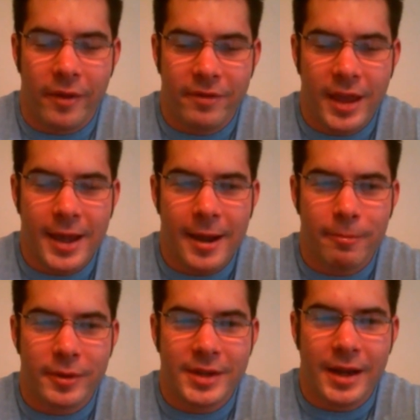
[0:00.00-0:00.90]
If they can't
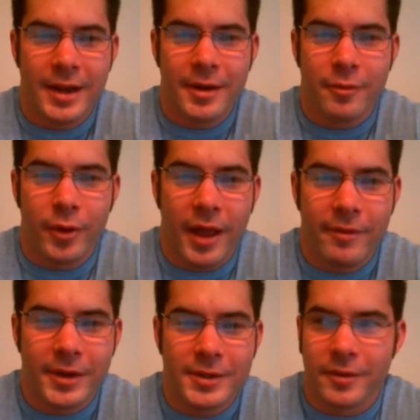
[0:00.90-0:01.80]
present any real
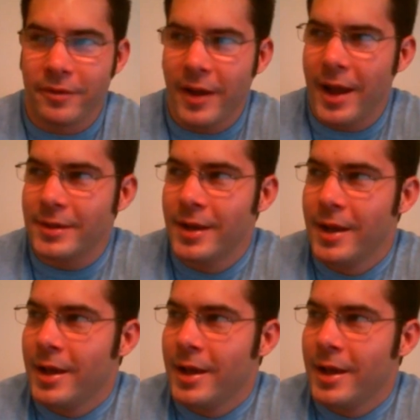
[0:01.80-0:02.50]
evidence or facts,